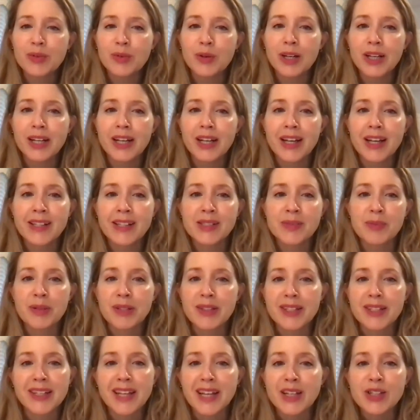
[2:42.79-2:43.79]
What has
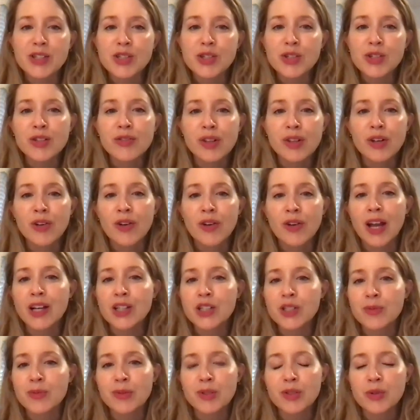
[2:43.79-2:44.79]
been the nature of
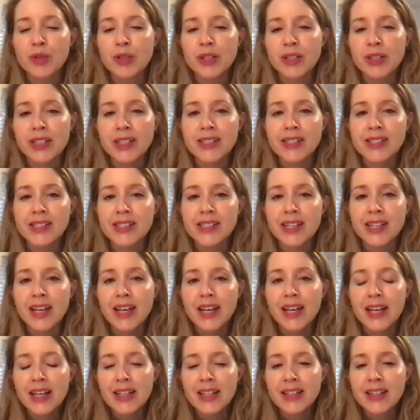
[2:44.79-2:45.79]
interaction between these
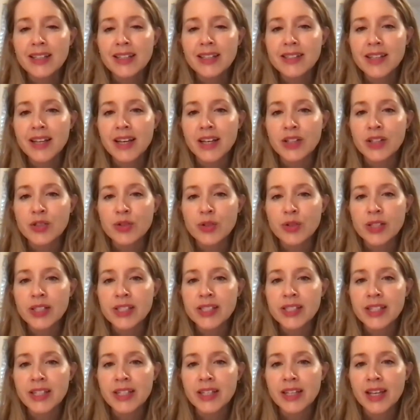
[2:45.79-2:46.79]
these
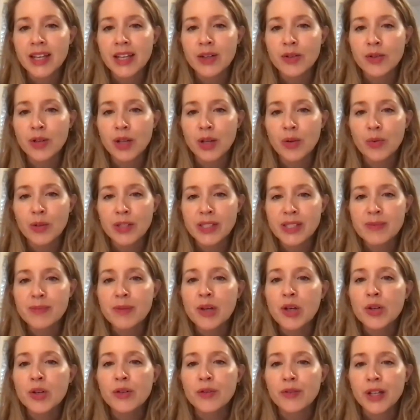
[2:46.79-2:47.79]
countries and and and what's
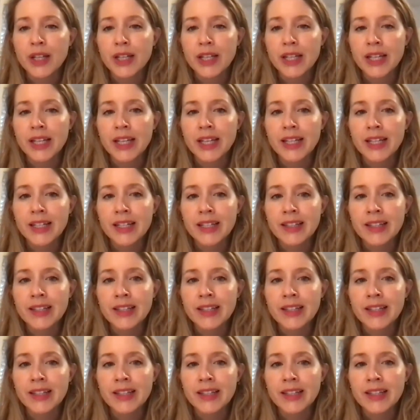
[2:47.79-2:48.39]
motivating it?